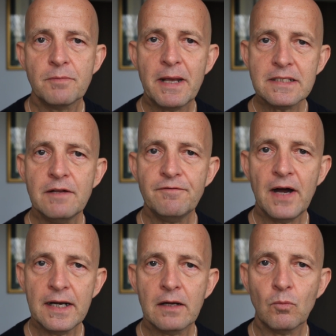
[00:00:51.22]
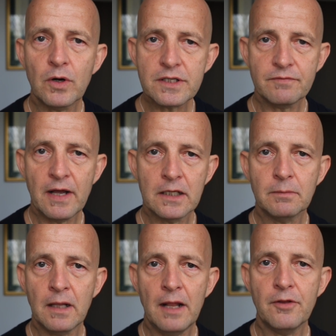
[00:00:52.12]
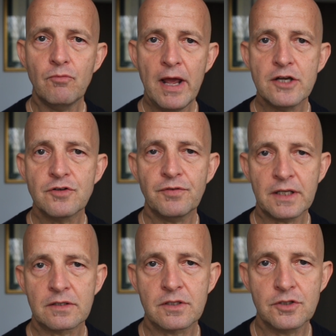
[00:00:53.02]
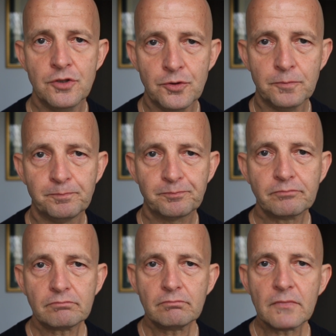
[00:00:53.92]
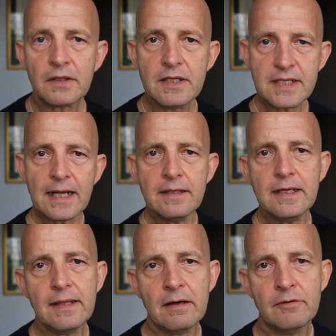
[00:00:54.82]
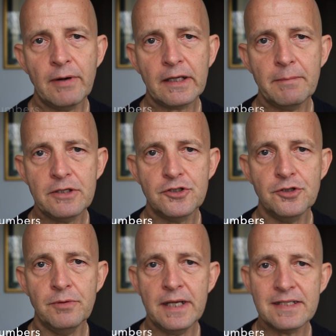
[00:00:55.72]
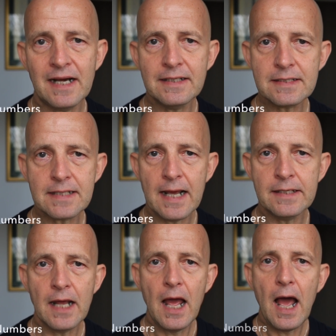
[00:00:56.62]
So basically find out what is available and the range of things to do. The second thing that I'd recommend you do is understand